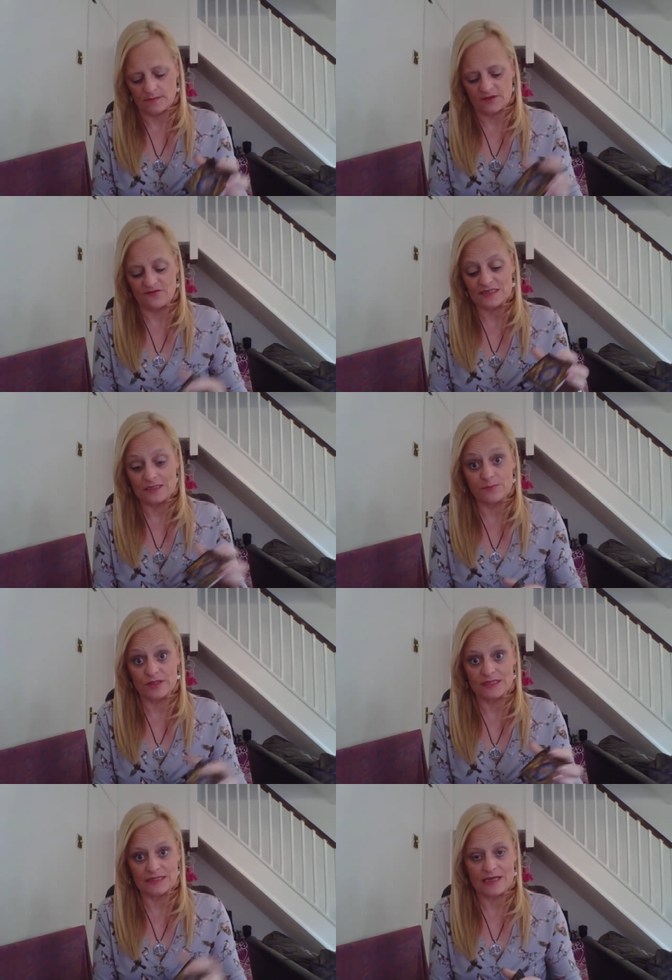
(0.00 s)
Facebook
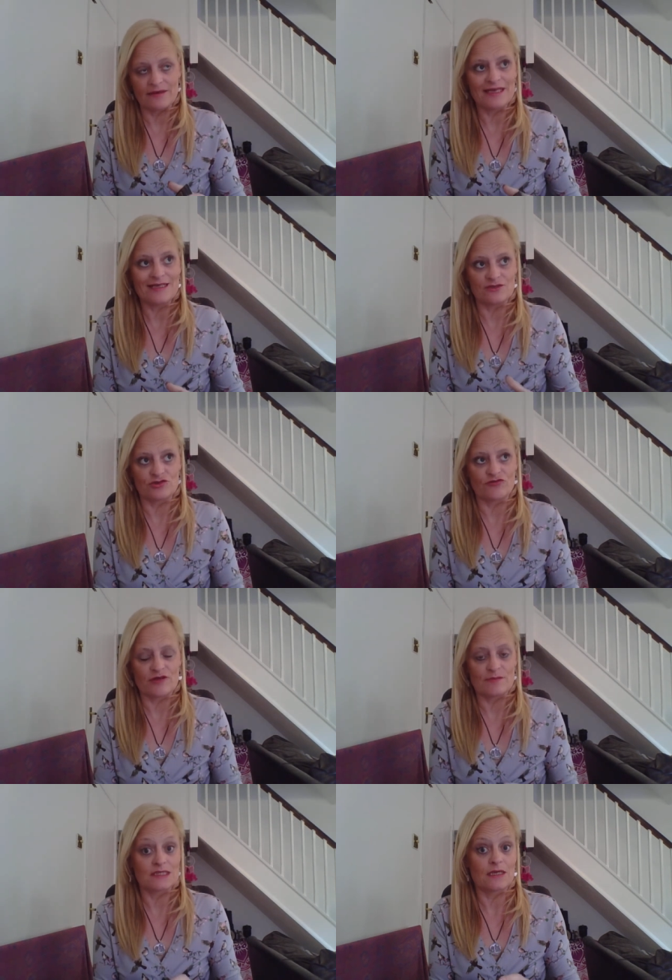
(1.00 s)
is down,
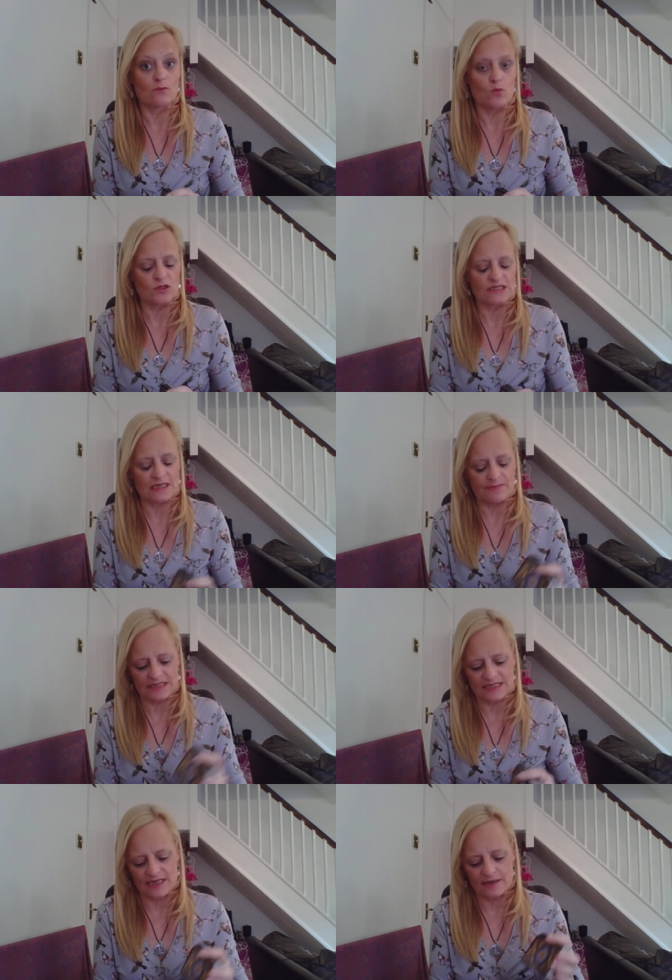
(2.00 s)
Instagram is down, WhatsApp is
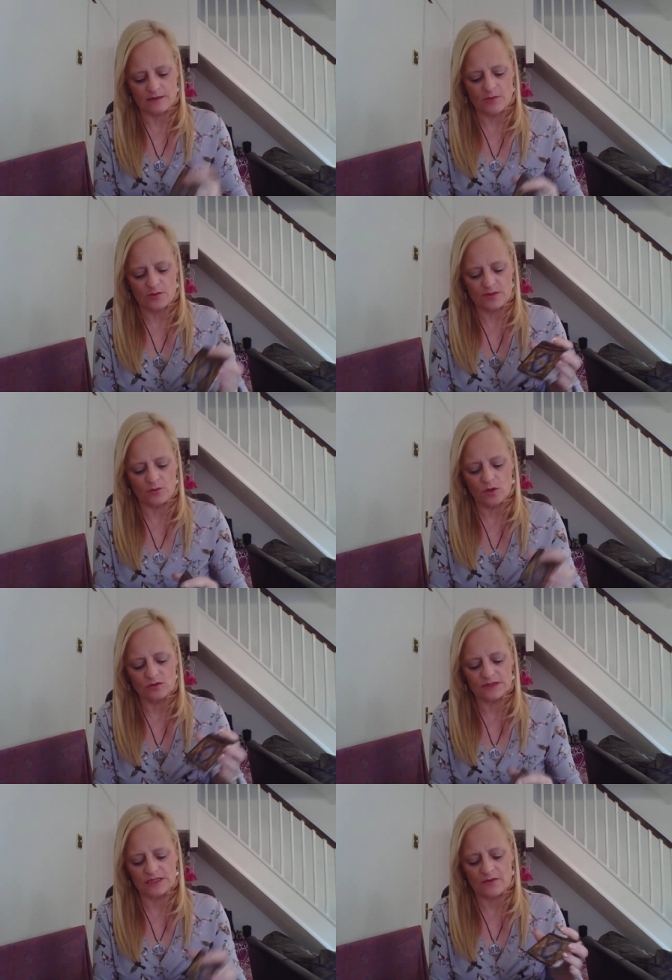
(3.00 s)
down at the moment. The
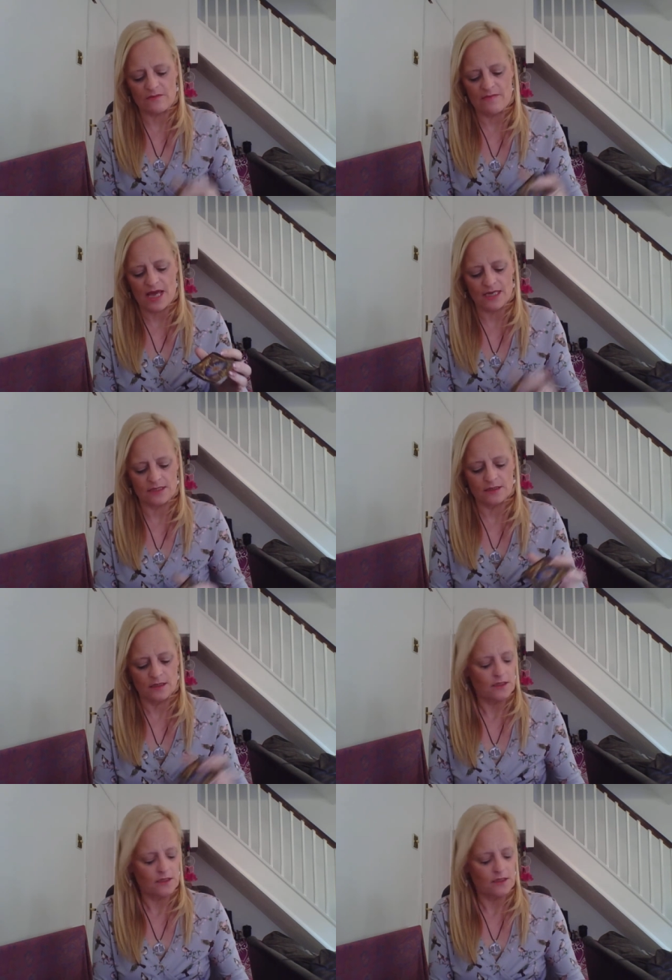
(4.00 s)
world is going mad.